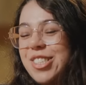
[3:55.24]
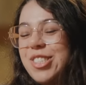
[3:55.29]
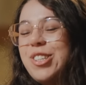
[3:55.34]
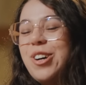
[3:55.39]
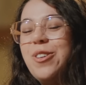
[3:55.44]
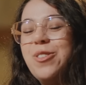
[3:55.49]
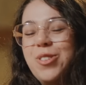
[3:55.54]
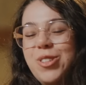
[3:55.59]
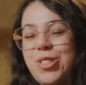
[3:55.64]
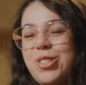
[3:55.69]

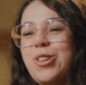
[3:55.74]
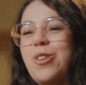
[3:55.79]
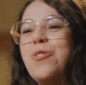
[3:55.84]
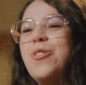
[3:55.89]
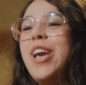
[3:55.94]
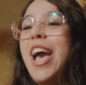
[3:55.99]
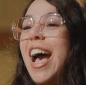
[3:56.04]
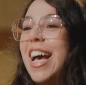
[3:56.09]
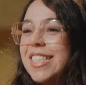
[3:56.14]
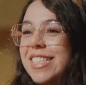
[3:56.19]
So
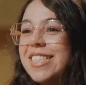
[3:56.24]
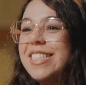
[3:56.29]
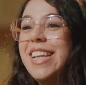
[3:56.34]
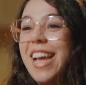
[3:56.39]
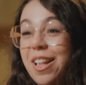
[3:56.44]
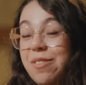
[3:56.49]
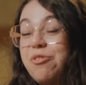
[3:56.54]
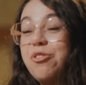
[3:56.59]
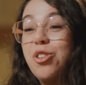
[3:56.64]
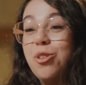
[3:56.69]
we asked
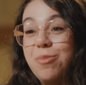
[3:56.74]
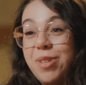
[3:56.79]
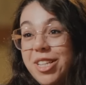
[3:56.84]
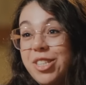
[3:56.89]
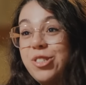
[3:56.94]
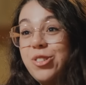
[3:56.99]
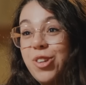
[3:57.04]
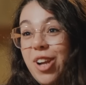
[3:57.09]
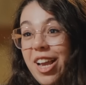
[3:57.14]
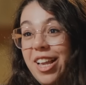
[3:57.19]
help from
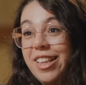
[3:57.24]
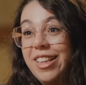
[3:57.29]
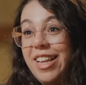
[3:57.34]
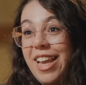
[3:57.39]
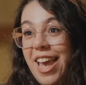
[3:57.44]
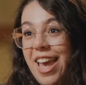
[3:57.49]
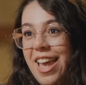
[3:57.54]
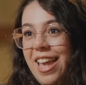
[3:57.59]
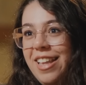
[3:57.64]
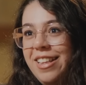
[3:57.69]
Israel,
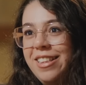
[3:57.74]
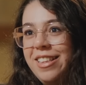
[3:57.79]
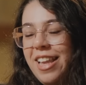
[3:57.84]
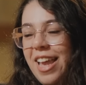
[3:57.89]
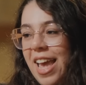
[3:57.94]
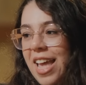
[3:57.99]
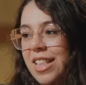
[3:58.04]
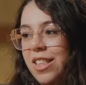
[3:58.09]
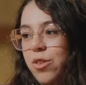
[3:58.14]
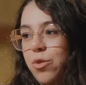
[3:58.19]

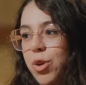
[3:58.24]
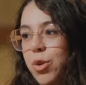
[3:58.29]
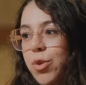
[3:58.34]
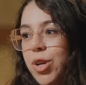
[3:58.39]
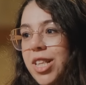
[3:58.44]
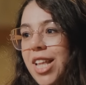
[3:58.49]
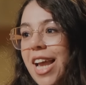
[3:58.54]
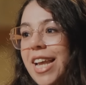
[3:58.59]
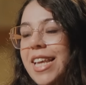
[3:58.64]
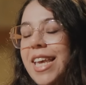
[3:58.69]
and we
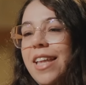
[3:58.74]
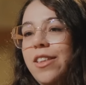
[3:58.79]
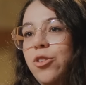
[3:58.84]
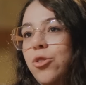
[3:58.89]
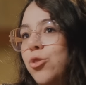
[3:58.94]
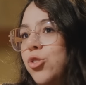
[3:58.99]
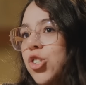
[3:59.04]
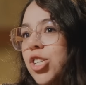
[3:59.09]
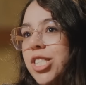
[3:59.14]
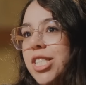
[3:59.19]
were like, can
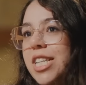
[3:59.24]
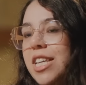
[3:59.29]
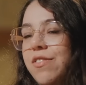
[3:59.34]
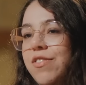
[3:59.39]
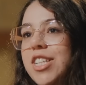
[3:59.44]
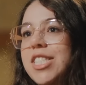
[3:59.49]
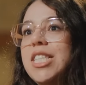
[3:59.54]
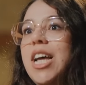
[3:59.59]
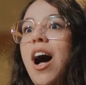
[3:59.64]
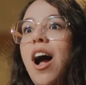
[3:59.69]
you just
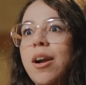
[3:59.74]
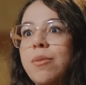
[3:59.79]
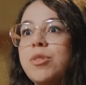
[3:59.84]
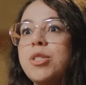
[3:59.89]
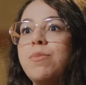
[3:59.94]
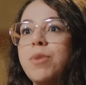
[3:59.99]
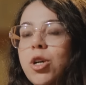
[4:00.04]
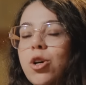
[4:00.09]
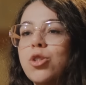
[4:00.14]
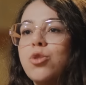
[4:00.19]
give us
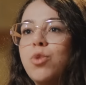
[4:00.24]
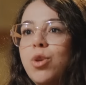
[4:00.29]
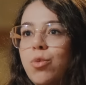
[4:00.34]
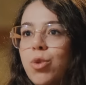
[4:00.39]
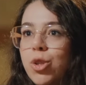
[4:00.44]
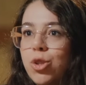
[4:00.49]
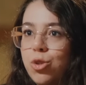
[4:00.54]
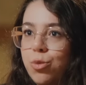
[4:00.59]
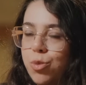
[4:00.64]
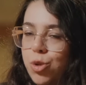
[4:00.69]
arms because we
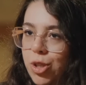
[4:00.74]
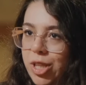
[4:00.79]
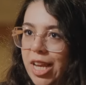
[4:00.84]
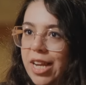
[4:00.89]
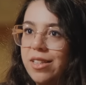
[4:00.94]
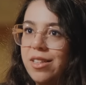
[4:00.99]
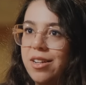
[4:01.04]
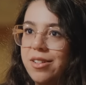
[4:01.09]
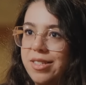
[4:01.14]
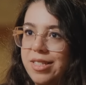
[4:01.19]
want to
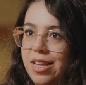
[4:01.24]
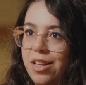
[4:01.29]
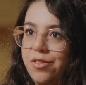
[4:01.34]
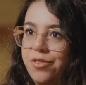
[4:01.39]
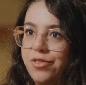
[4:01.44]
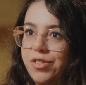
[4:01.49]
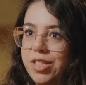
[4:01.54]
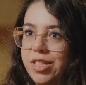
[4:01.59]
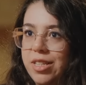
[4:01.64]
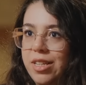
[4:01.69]
protect
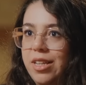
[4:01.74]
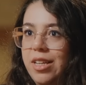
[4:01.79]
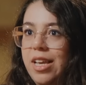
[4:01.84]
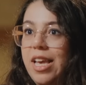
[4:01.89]
ourselves?